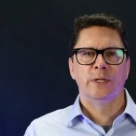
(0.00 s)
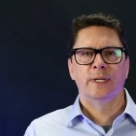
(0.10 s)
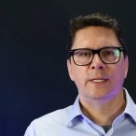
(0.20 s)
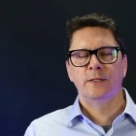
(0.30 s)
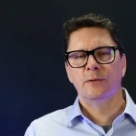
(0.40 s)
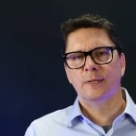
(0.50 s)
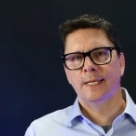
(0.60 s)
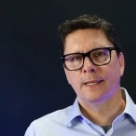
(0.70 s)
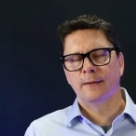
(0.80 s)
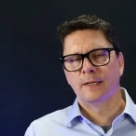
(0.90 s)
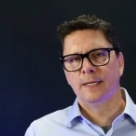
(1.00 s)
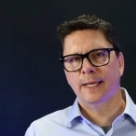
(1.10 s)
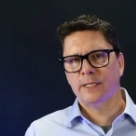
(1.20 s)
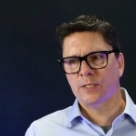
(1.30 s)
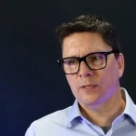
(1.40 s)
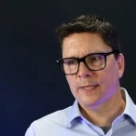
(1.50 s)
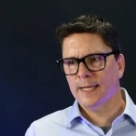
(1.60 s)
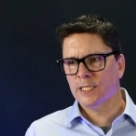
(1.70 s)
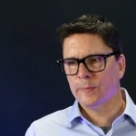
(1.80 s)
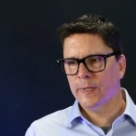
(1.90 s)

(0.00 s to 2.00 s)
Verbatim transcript: you get to the next to last